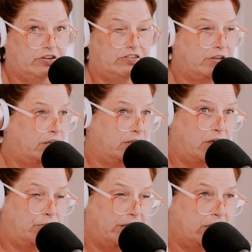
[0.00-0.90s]
just a,
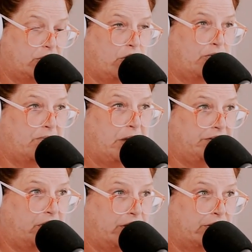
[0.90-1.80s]
a, week ago,
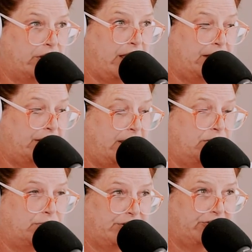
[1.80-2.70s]
my daughter had
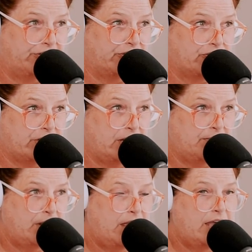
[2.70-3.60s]
a wrist surgery
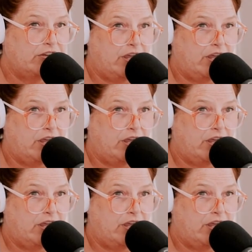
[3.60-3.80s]
mm-hmm.